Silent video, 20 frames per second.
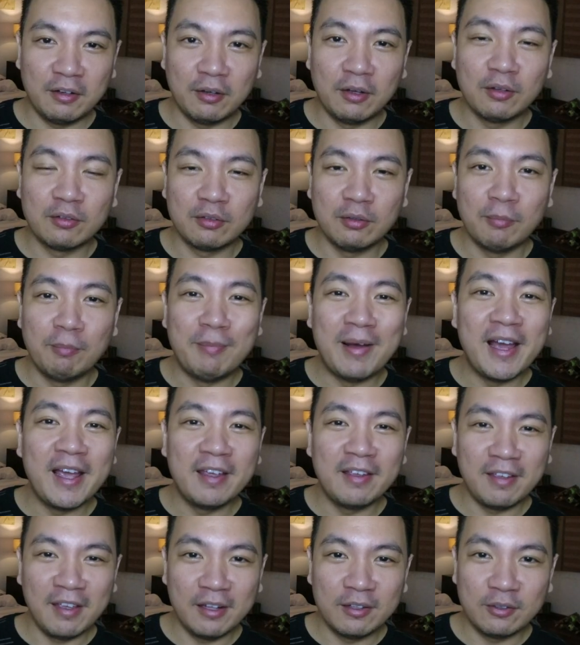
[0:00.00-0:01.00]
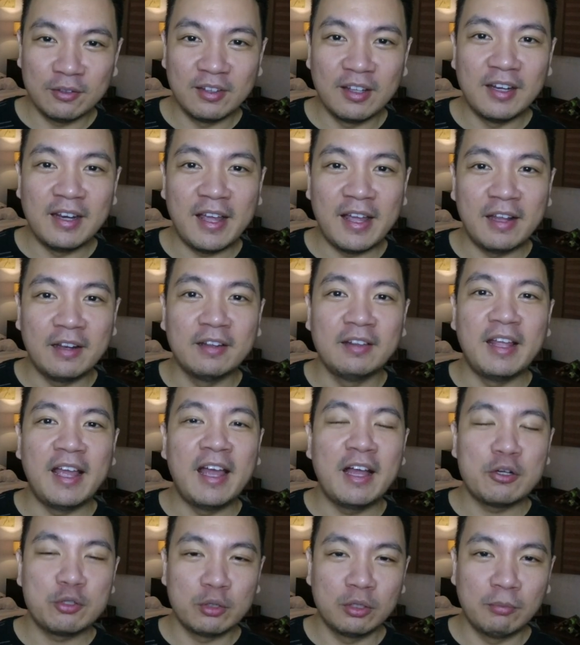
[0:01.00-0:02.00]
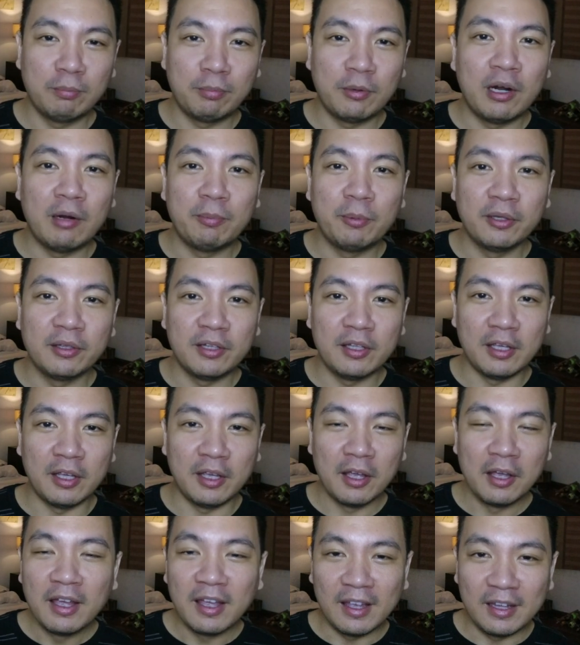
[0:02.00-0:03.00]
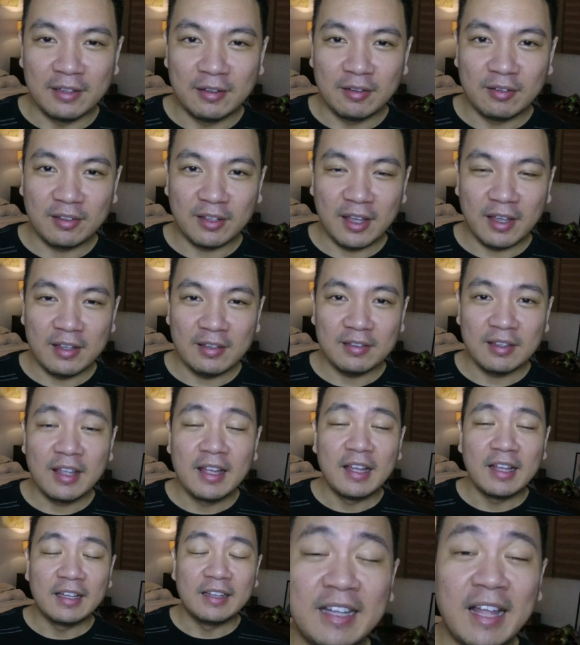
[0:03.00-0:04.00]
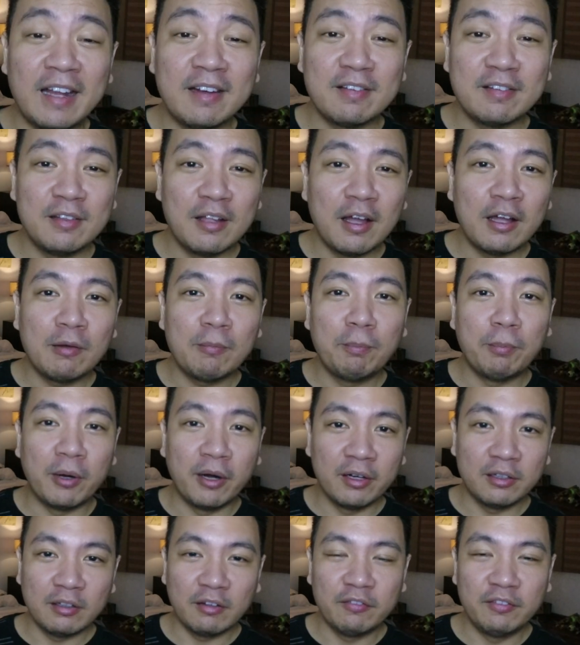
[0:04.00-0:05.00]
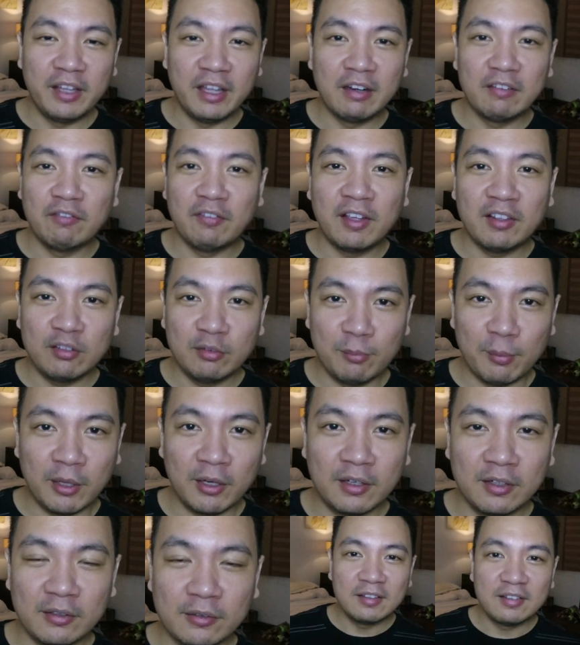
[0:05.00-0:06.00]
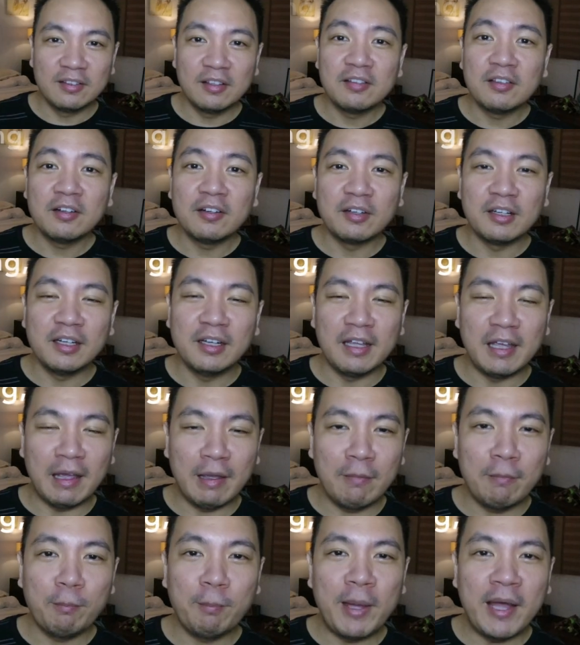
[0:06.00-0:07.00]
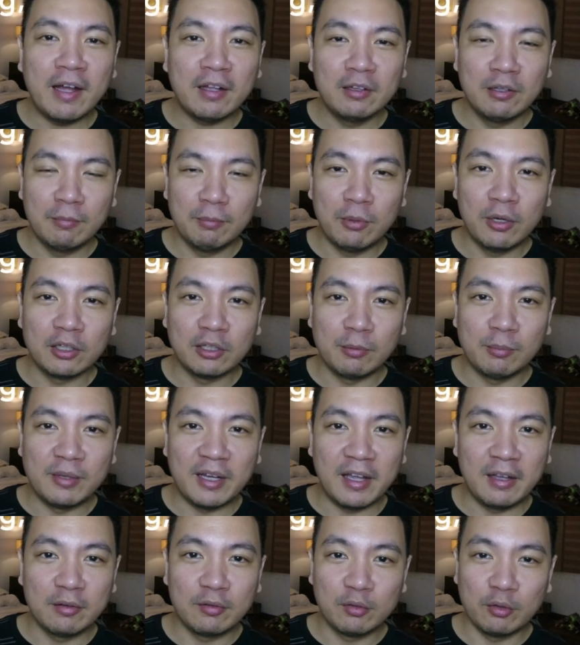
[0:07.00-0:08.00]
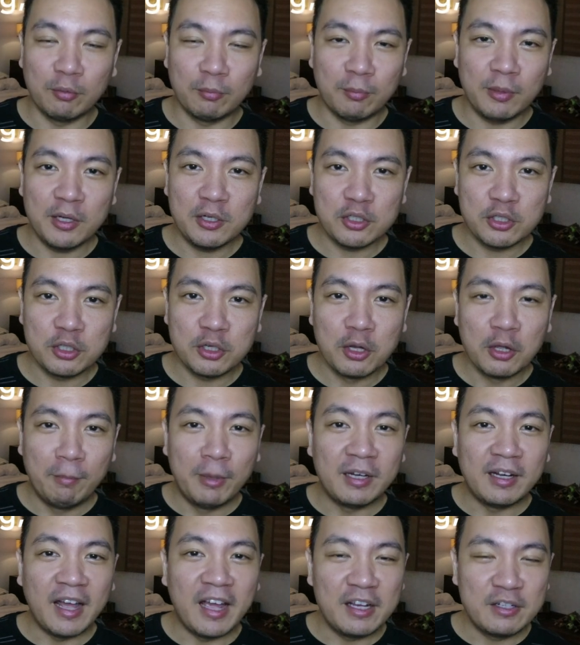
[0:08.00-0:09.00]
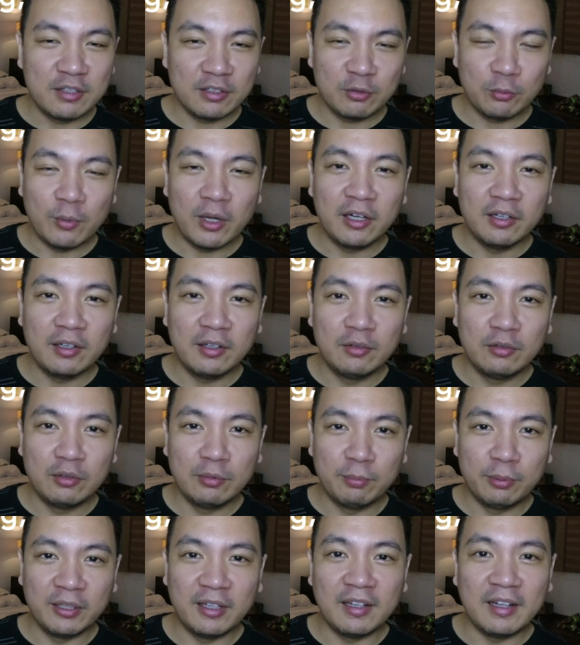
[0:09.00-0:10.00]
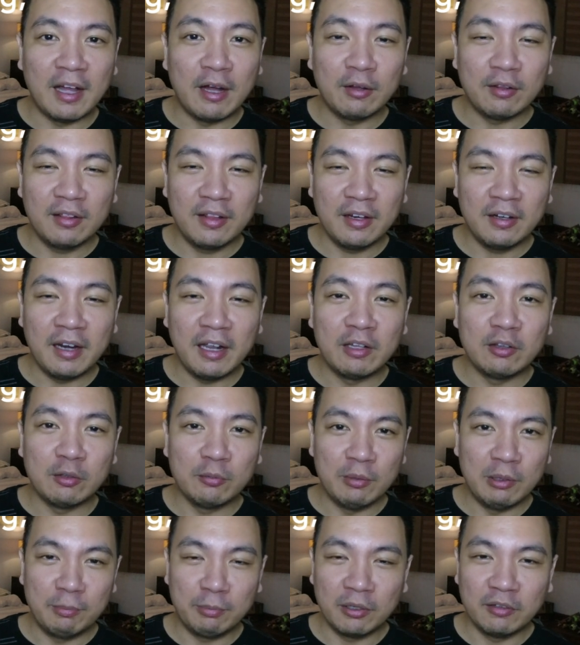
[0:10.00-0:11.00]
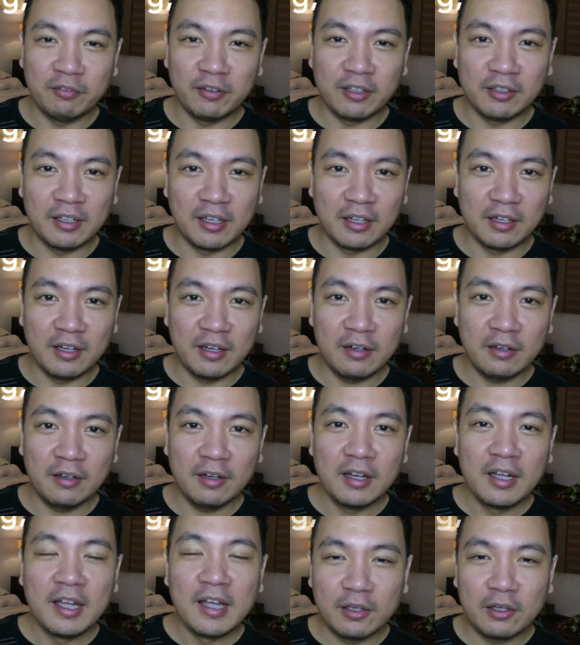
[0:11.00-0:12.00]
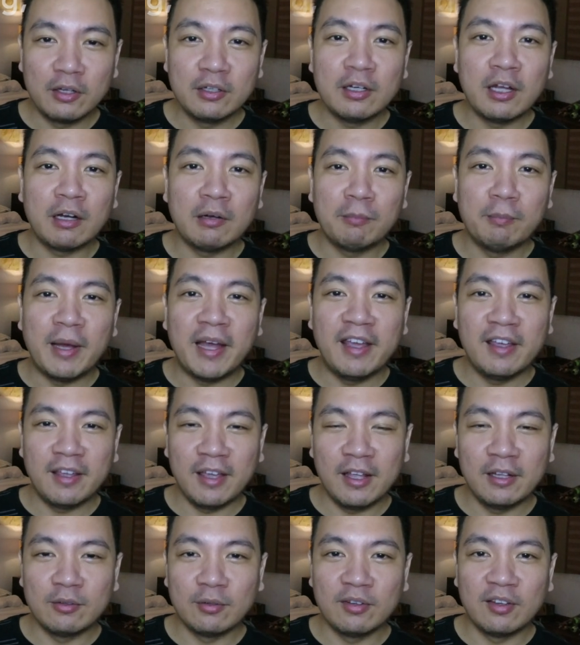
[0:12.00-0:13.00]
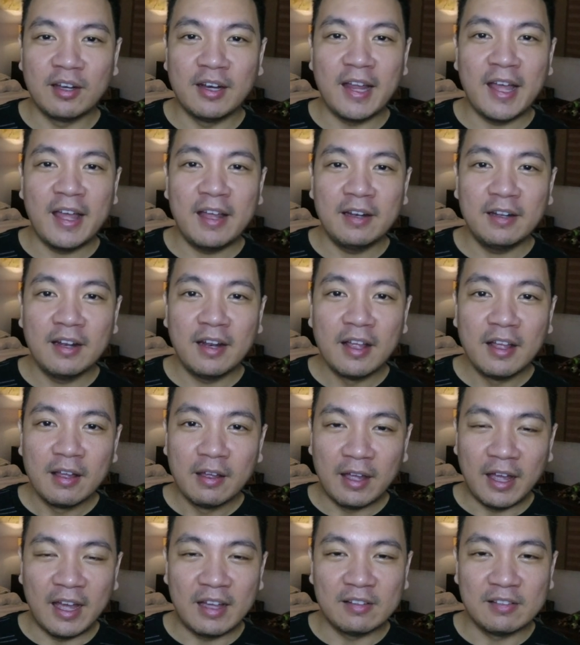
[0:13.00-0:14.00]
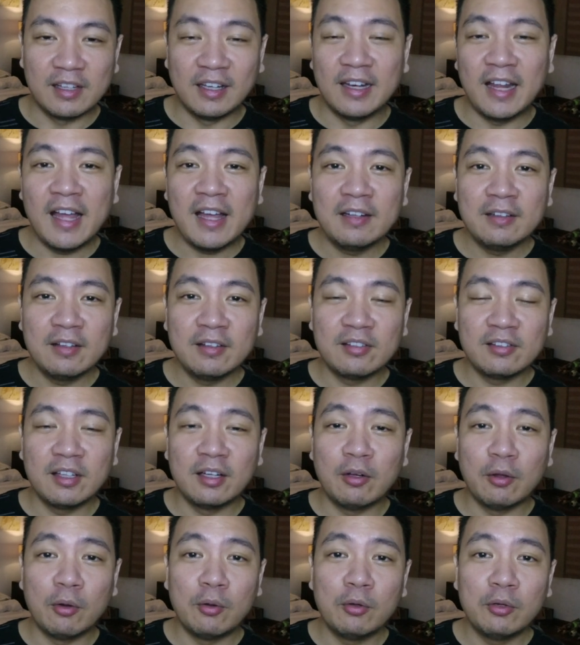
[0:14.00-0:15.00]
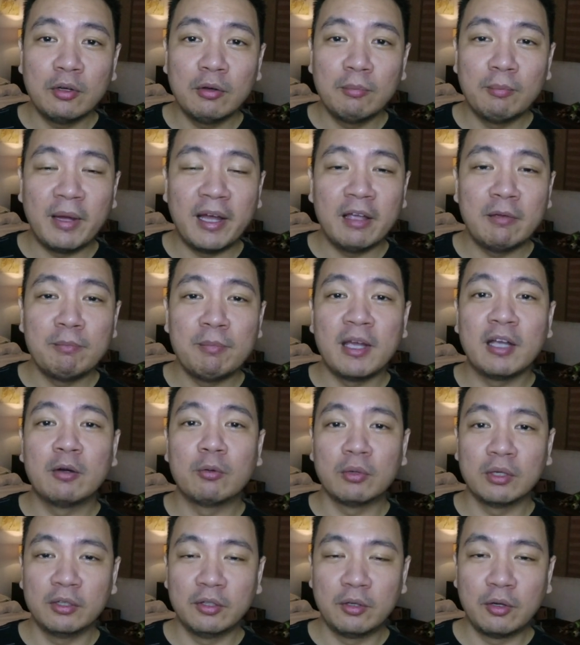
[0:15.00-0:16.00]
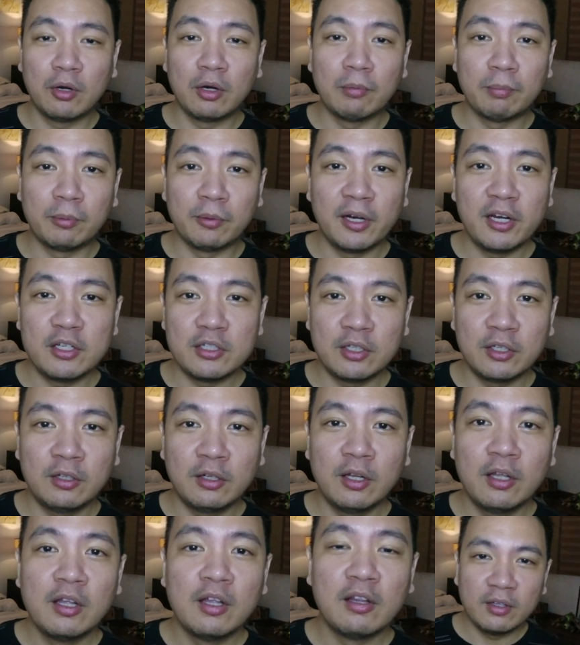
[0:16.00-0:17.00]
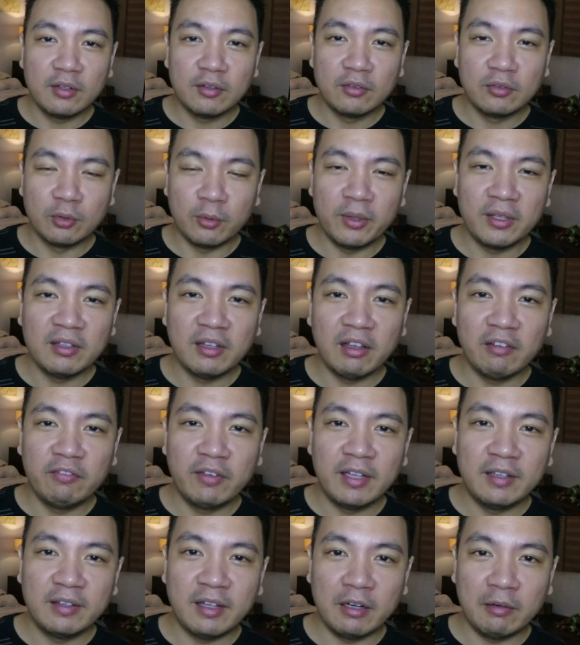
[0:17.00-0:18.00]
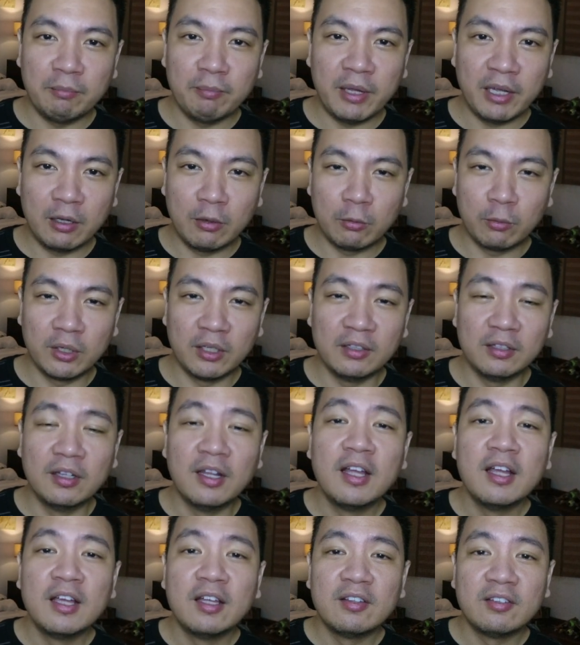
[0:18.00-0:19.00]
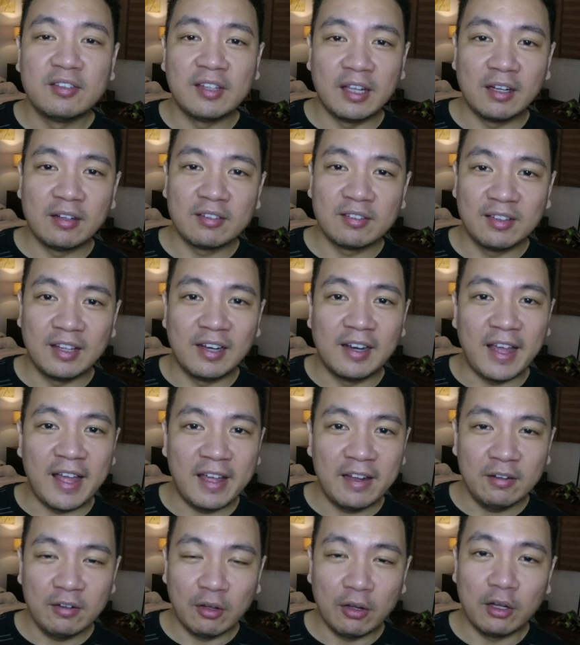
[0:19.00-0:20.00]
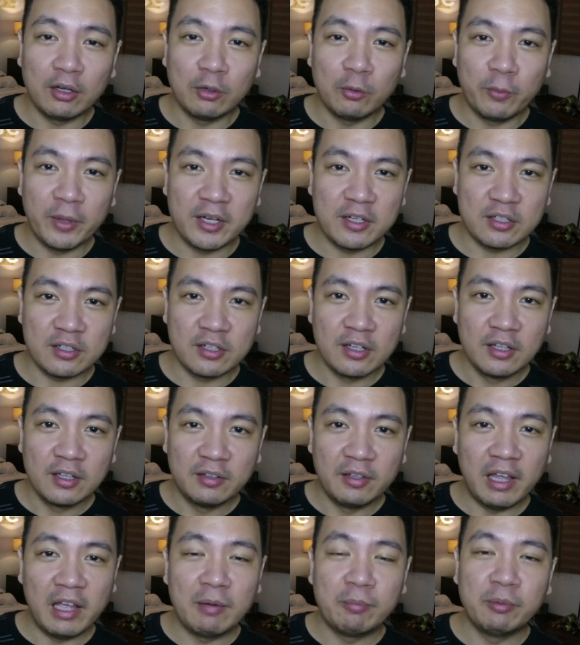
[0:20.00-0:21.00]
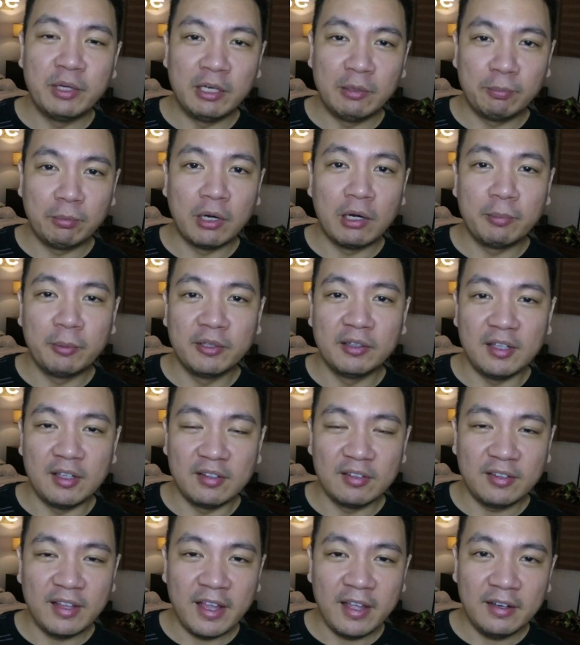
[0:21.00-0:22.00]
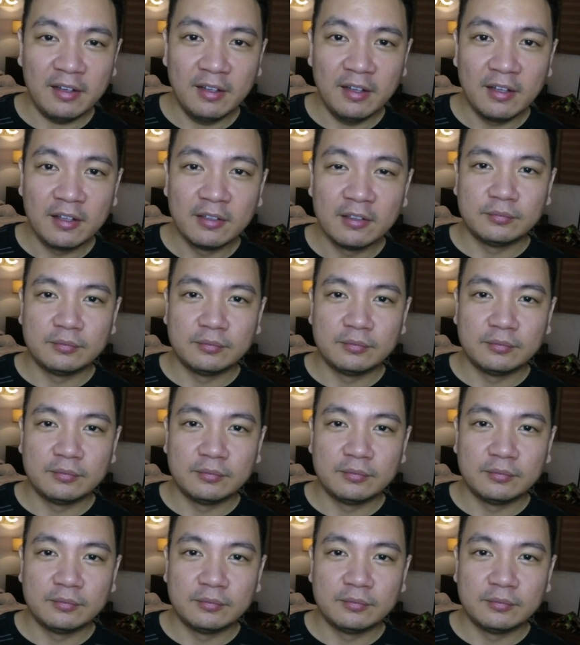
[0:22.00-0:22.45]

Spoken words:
they're also buying into the land, the actual property. In this case, that's not part of the investment. This doesn't really impact the bottom line so much, but I just wanted to put it out there and to be perfectly clear, you're not buying into the land as the land is still owned by Megaworld Corporation. So in the event that Megaworld sells the land on which the MREIT properties stand,